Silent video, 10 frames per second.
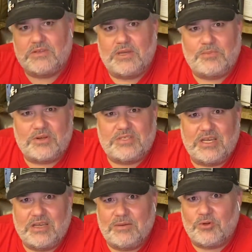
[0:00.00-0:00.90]
up our
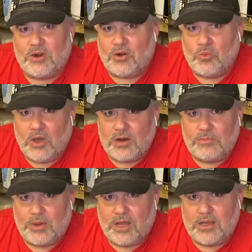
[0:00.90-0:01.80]
tub or our water
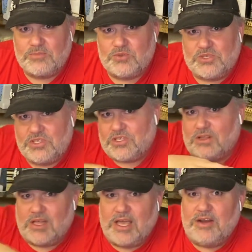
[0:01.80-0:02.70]
bobs, which is a
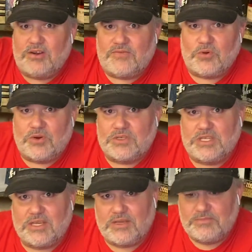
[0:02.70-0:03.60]
liner for a tub,